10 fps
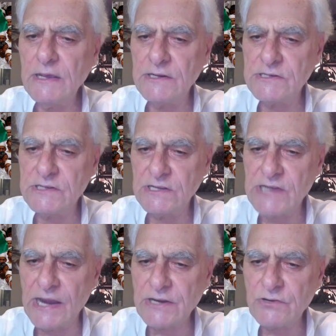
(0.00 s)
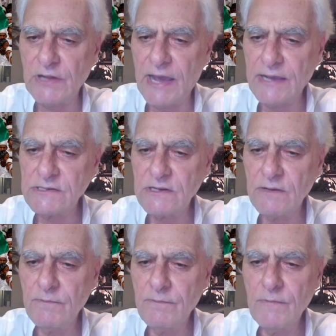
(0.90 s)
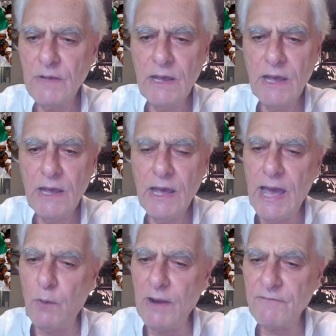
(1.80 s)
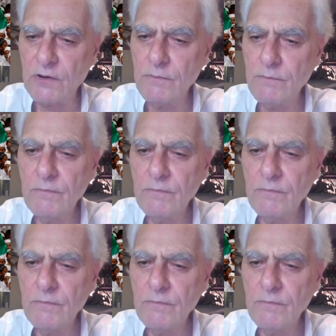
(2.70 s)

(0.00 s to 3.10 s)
is decentralized. However,